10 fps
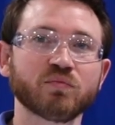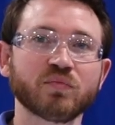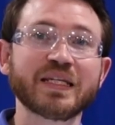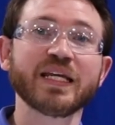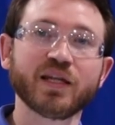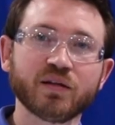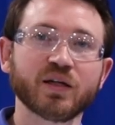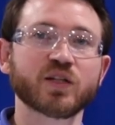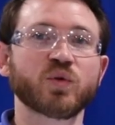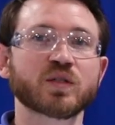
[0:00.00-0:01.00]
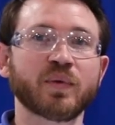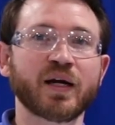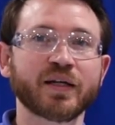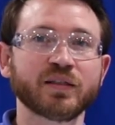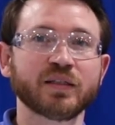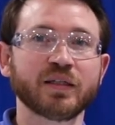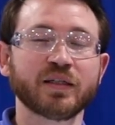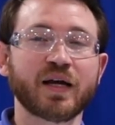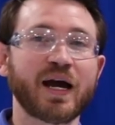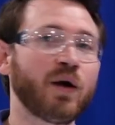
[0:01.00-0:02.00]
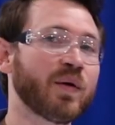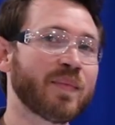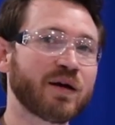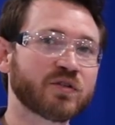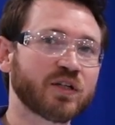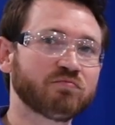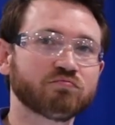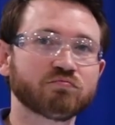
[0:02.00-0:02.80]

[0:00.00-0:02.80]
need a twist block, how we mount it,